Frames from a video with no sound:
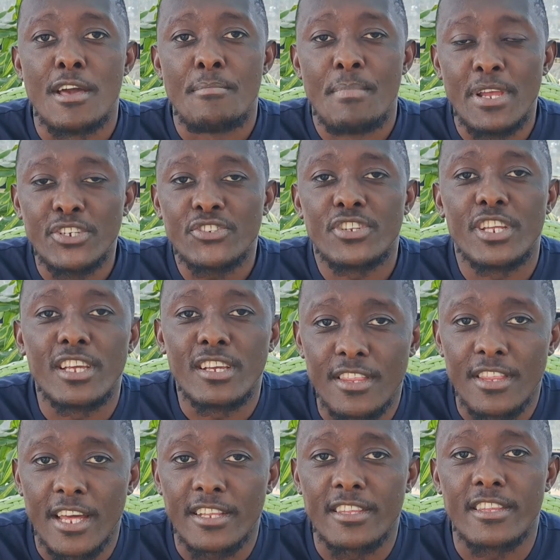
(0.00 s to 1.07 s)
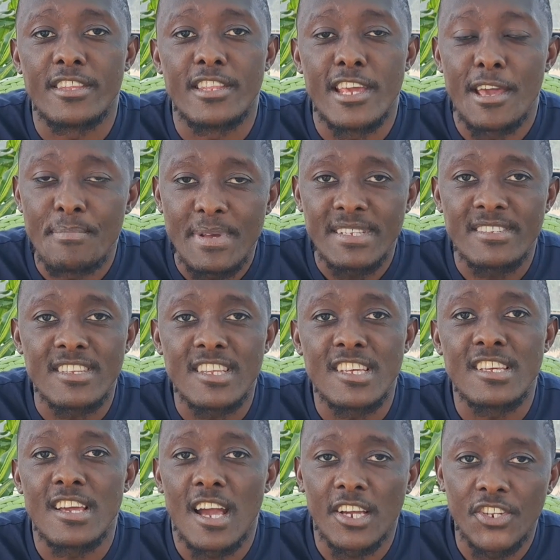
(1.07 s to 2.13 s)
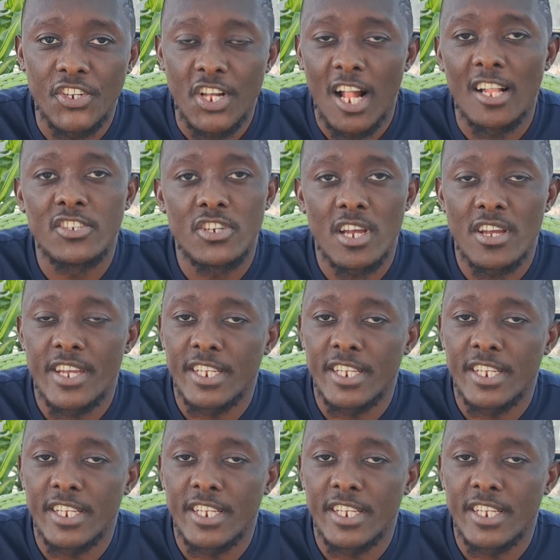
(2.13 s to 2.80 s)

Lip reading: mentioning that the MSc Agriculture